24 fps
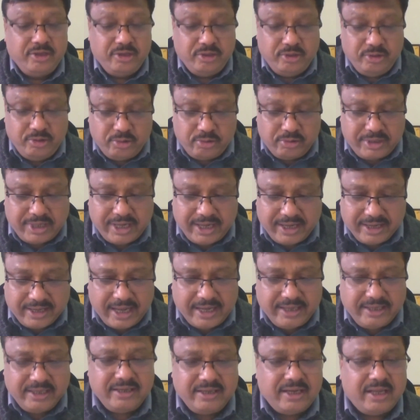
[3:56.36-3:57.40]
You take
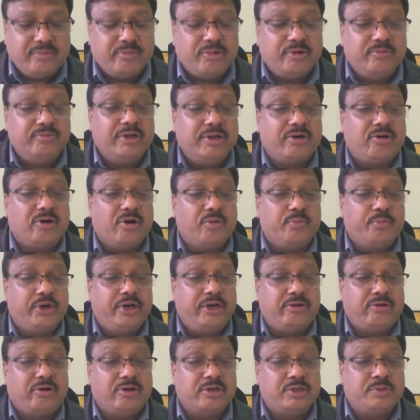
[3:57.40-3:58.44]
any name of the
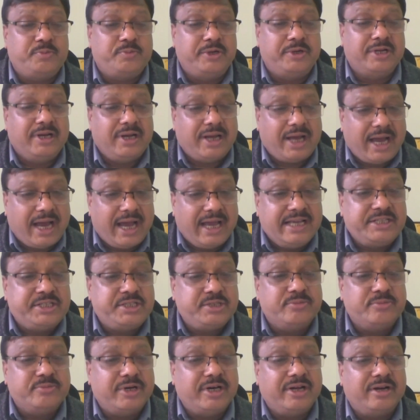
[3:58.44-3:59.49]
corporate hospital,
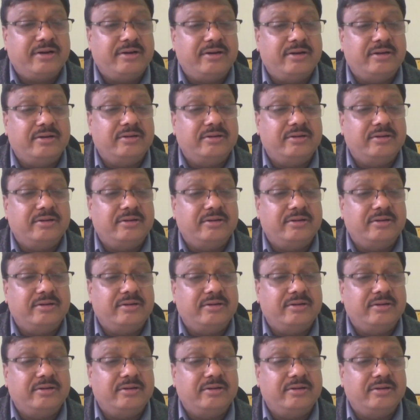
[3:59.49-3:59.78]
IHMR